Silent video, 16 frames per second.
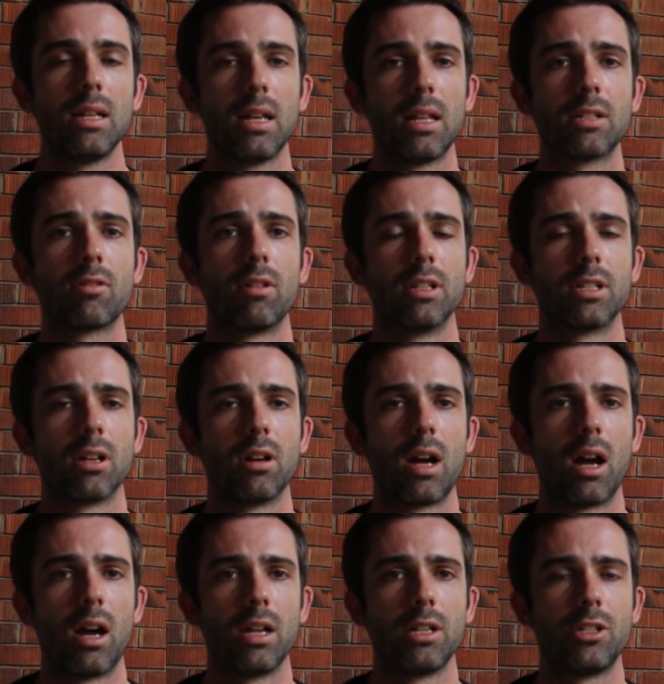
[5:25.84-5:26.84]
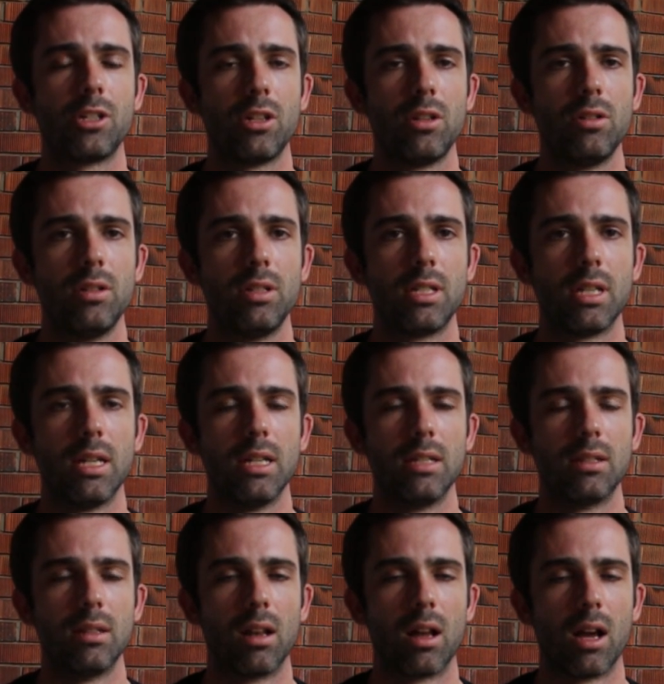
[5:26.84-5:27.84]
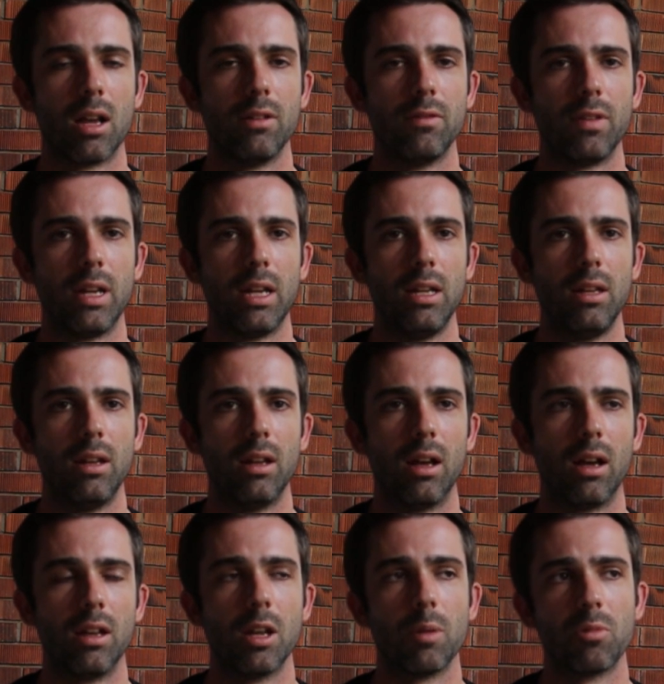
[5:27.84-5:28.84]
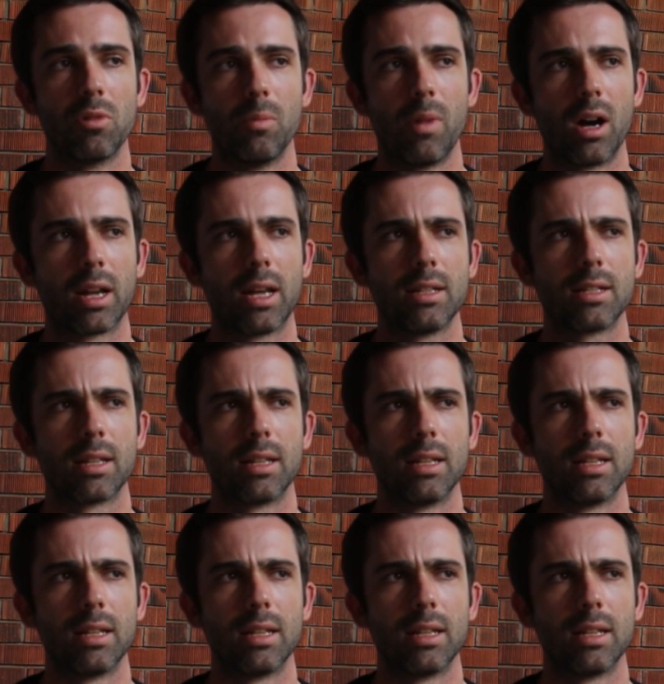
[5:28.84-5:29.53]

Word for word: Yeah, that's right. So iTunes is live in a number of markets.